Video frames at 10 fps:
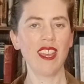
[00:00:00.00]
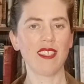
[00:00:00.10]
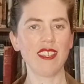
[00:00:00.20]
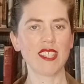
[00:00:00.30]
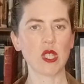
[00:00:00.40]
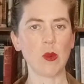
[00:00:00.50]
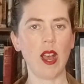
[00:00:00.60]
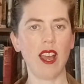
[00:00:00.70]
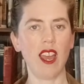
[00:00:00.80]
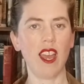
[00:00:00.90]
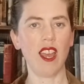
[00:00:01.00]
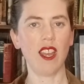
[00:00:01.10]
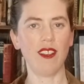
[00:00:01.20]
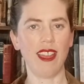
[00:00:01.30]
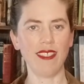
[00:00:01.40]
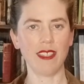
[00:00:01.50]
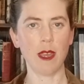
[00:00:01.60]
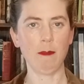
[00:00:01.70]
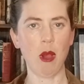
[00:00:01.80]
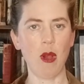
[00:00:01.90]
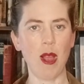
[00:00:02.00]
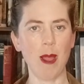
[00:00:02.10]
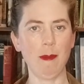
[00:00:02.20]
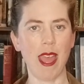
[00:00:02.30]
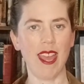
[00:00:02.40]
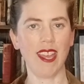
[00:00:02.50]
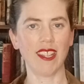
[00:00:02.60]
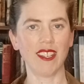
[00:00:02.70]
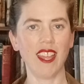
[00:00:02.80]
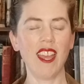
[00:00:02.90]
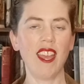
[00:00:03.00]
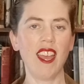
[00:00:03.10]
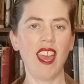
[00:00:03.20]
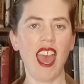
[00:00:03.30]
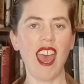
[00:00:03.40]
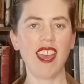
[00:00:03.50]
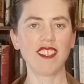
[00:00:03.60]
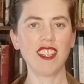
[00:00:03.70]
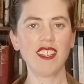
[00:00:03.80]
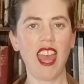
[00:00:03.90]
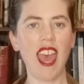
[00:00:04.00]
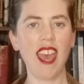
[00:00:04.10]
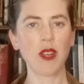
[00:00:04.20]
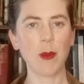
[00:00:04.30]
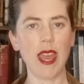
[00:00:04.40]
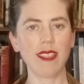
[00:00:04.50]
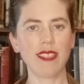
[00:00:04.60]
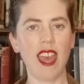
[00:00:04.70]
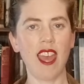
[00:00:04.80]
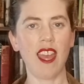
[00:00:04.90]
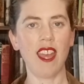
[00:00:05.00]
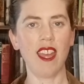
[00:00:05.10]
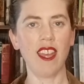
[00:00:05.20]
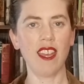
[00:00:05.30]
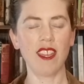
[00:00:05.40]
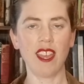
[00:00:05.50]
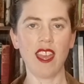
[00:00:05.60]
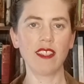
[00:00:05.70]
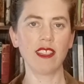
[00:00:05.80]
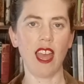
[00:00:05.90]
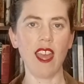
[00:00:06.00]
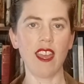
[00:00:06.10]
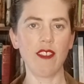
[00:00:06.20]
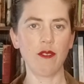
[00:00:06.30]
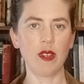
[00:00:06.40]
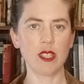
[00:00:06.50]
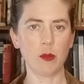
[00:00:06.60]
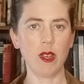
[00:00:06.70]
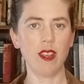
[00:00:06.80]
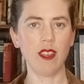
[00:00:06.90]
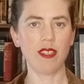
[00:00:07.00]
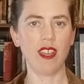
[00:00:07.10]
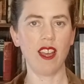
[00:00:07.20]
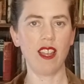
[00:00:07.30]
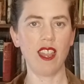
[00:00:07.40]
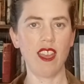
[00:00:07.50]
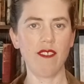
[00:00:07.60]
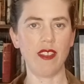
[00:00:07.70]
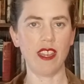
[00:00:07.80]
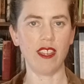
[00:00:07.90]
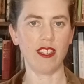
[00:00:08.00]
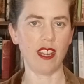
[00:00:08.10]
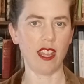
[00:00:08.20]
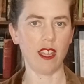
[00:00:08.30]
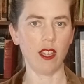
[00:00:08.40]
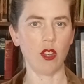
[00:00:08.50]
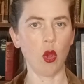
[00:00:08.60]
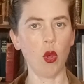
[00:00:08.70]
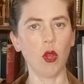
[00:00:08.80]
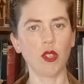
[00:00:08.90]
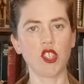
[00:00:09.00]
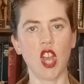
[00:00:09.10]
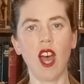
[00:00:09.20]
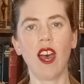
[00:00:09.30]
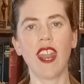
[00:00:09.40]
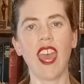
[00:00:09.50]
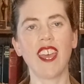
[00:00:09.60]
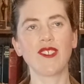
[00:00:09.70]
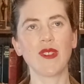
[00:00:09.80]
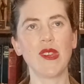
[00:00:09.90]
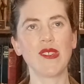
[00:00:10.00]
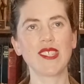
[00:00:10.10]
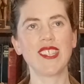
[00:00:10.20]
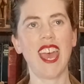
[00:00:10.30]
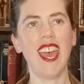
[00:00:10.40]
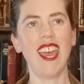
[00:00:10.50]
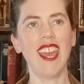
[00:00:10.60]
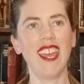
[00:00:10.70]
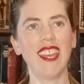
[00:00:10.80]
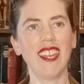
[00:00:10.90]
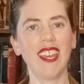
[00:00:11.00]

The squire and the poor man, hand in hand went they, and life was worth a living in old John Andrew's day.